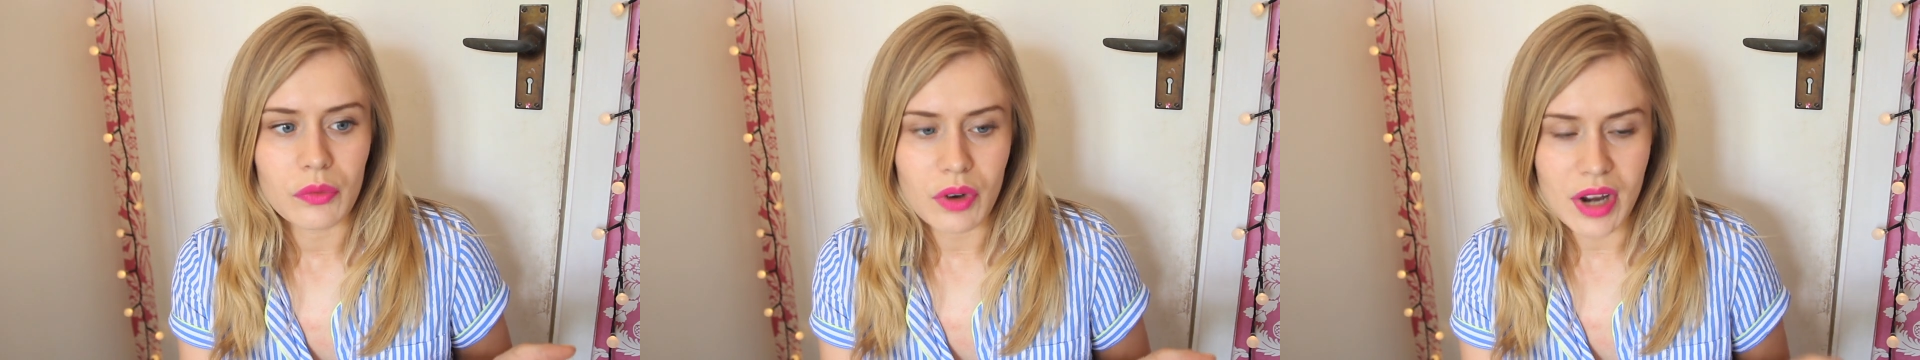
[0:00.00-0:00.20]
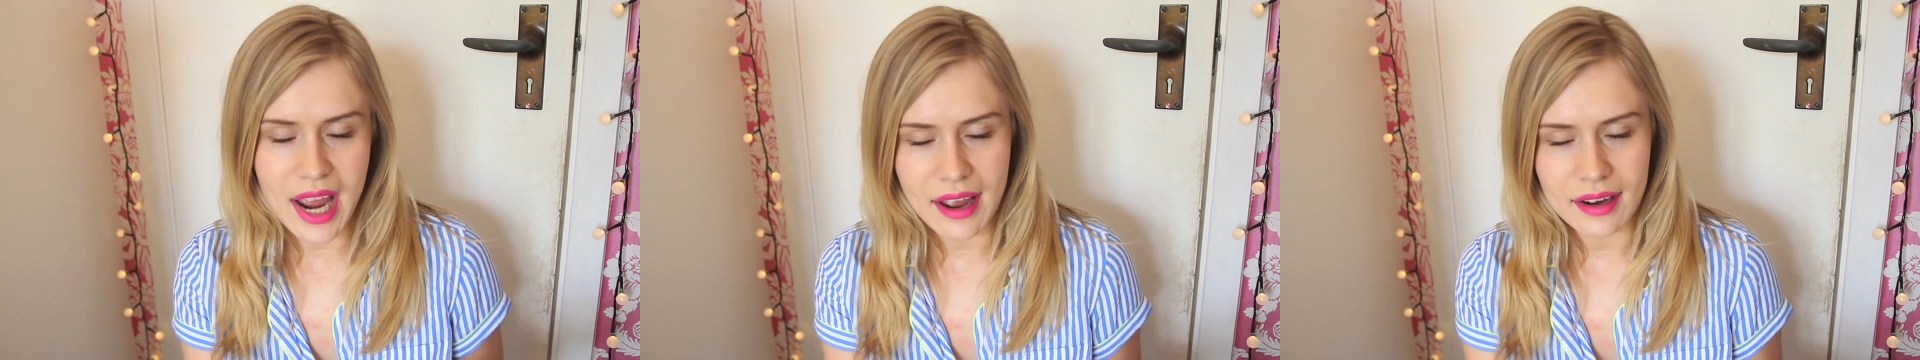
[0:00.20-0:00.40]

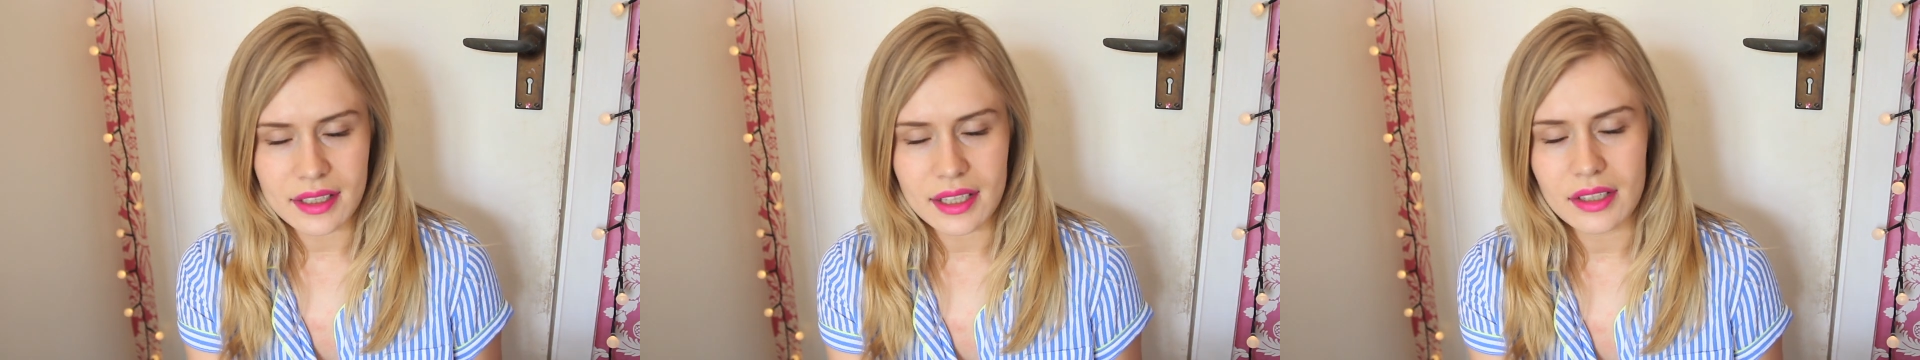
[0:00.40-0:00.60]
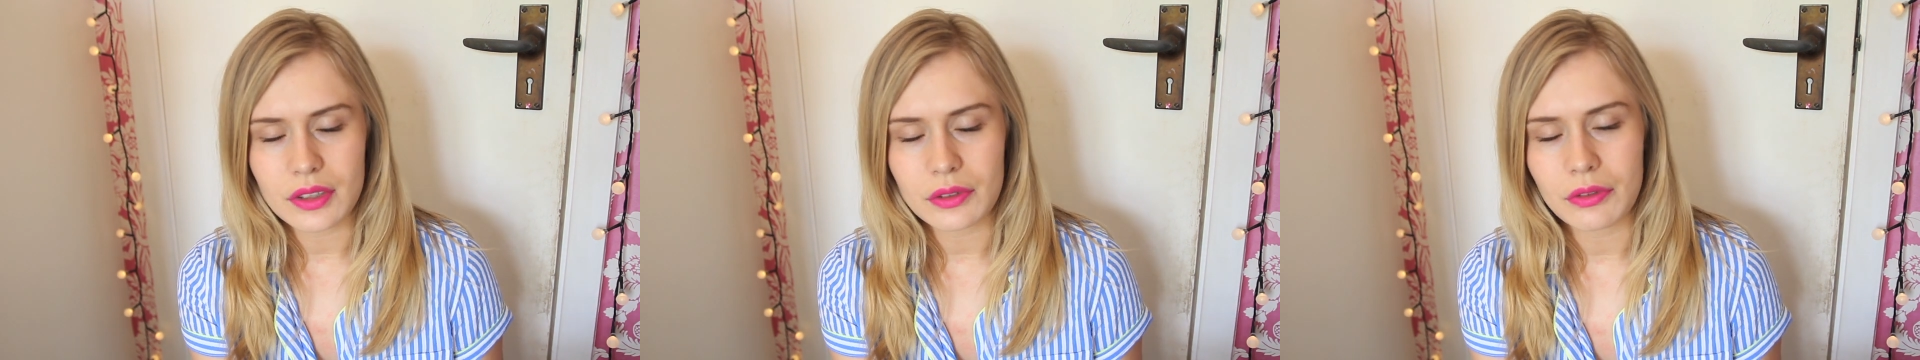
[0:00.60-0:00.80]

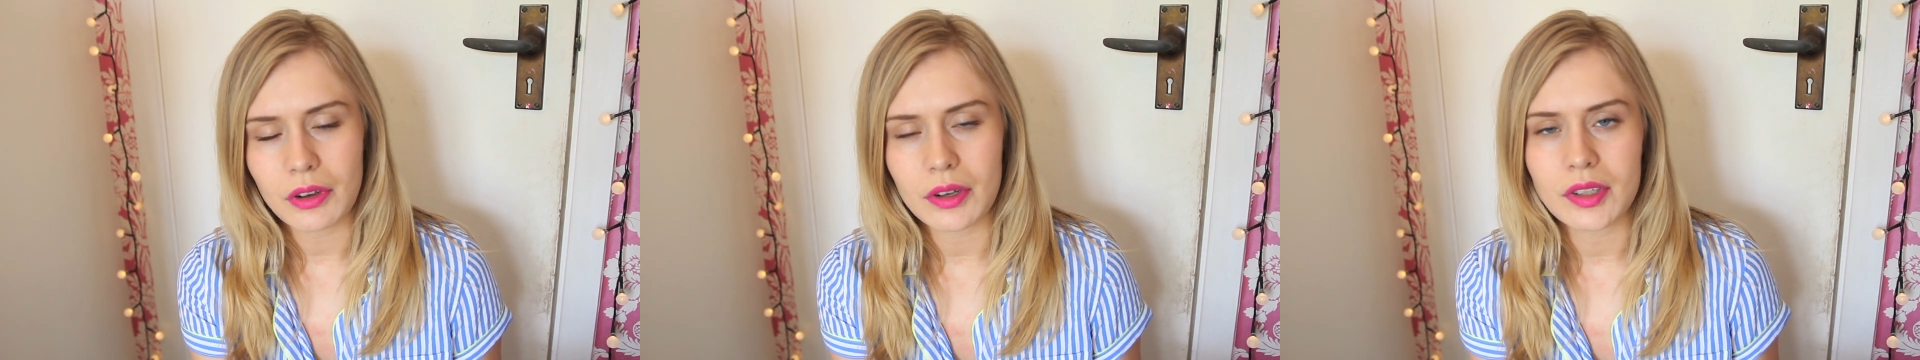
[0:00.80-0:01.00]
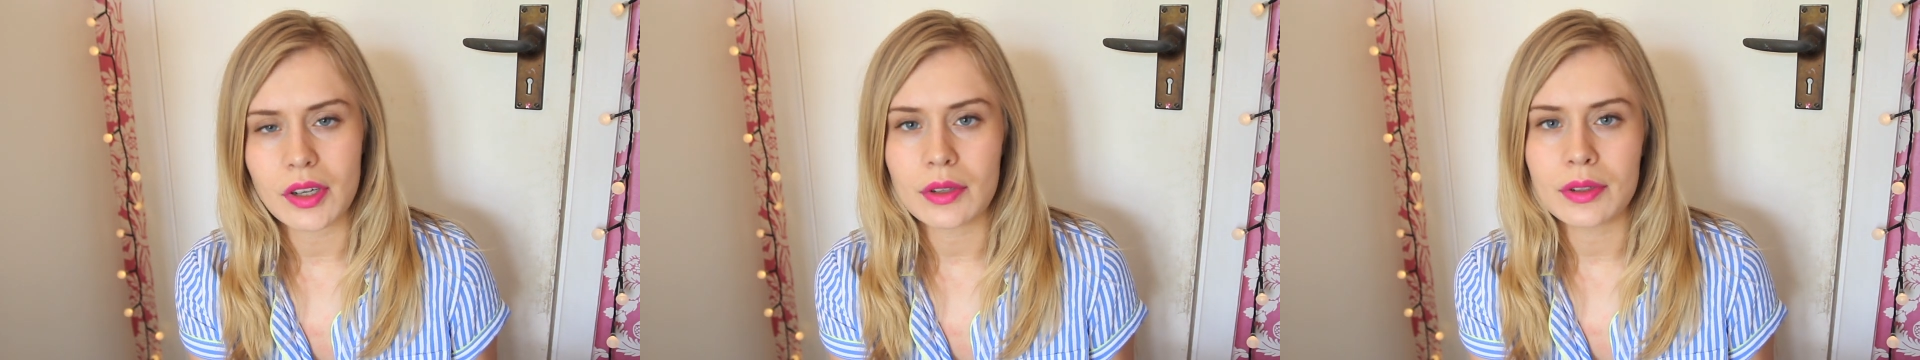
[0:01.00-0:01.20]
reacting to
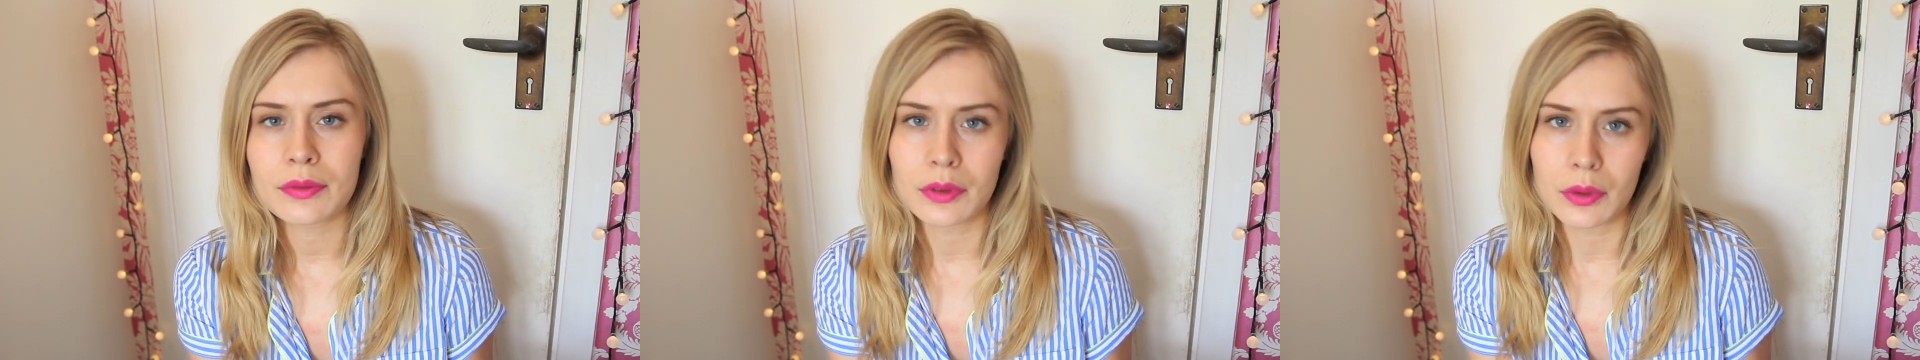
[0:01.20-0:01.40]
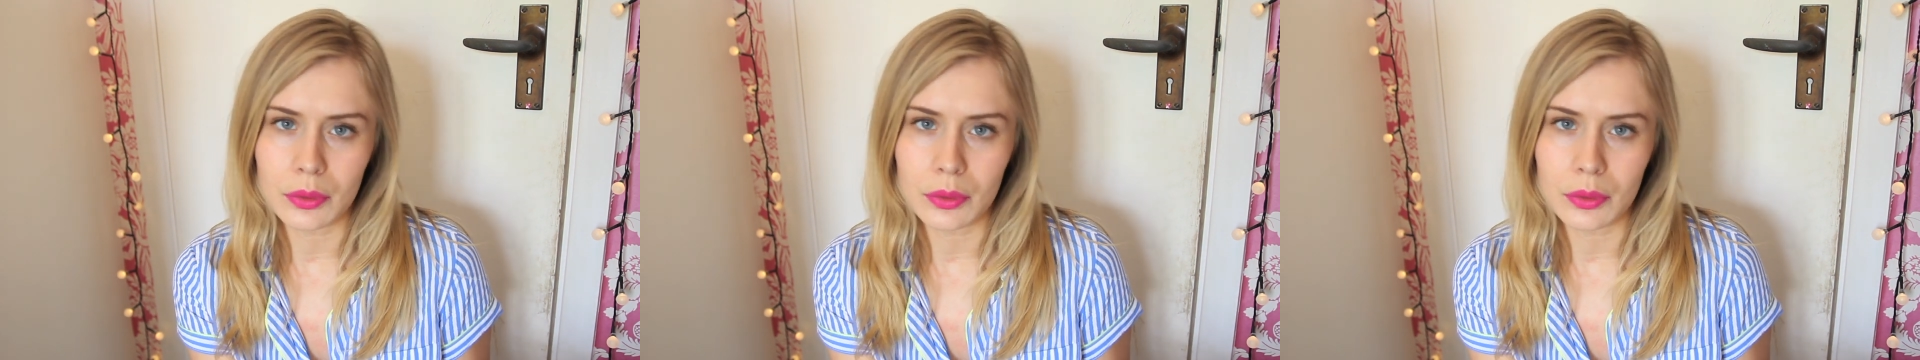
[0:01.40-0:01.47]
photos of